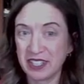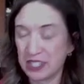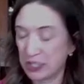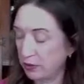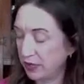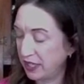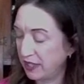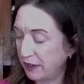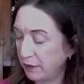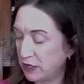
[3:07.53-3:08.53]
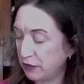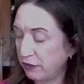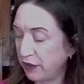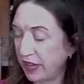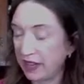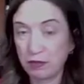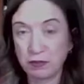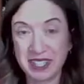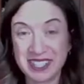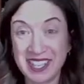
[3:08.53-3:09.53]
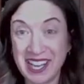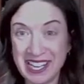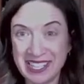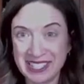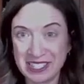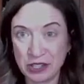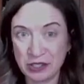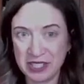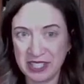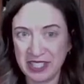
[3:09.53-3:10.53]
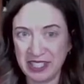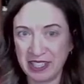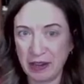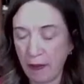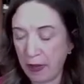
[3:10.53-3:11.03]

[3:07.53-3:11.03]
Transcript: So again, that was 5 plus 8 is 13,